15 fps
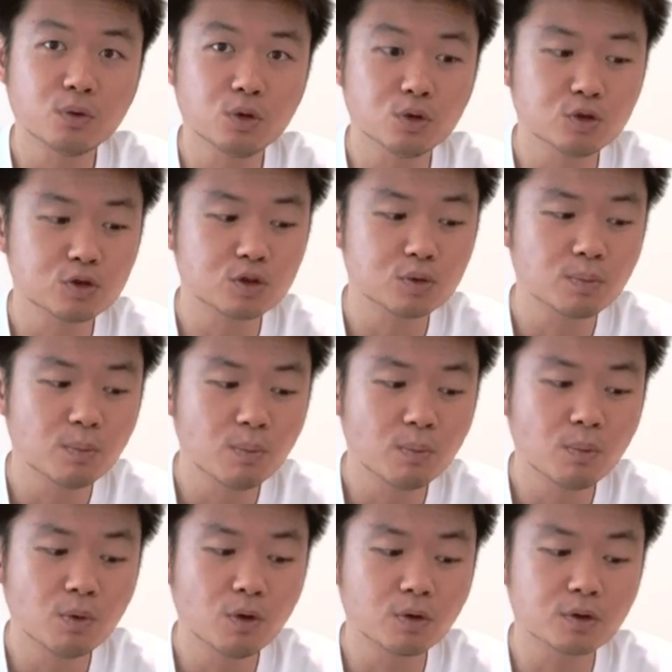Do you
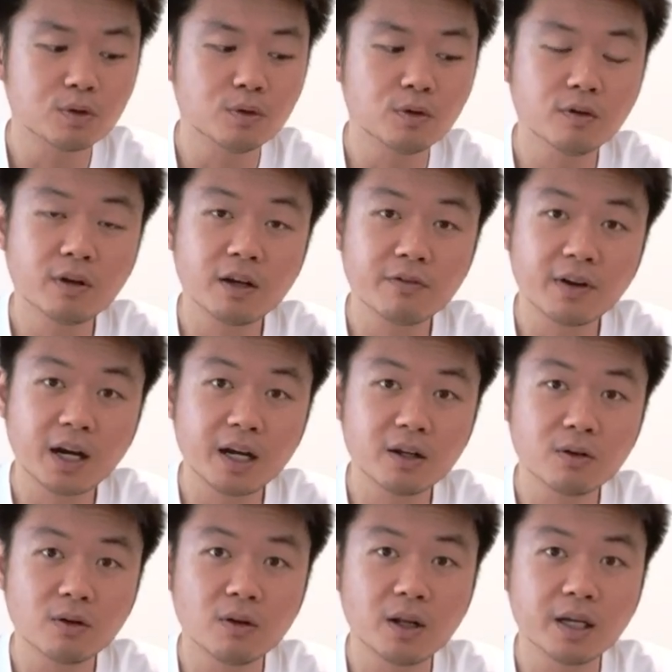smoke? Do you have
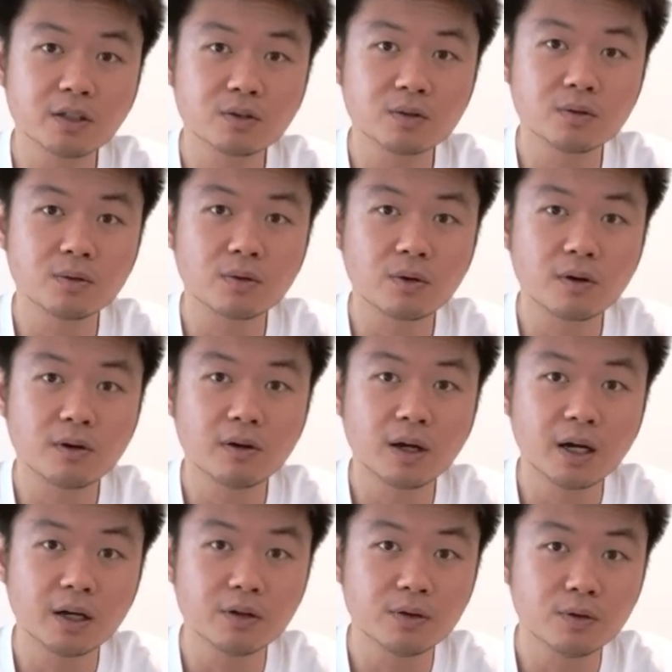high cholesterol?
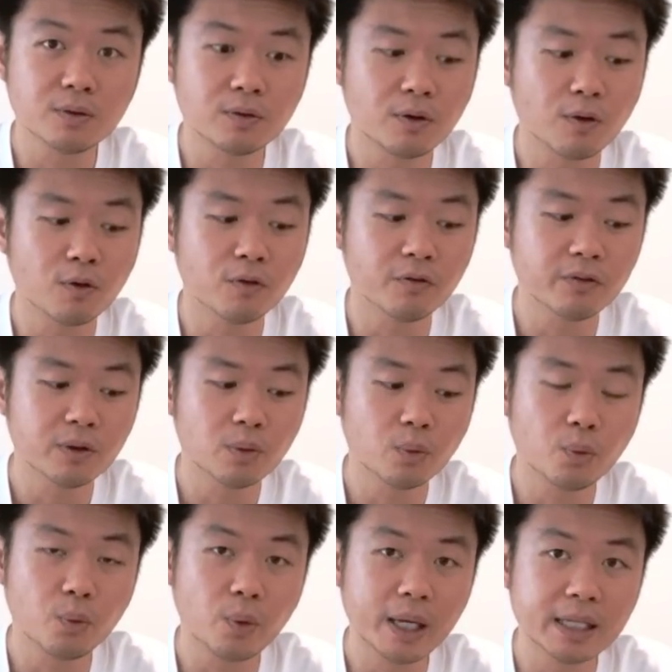Are you
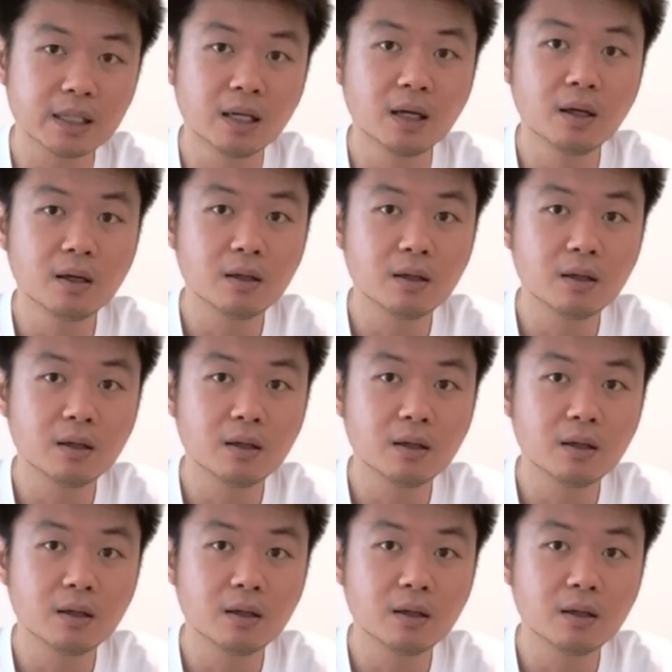overweight?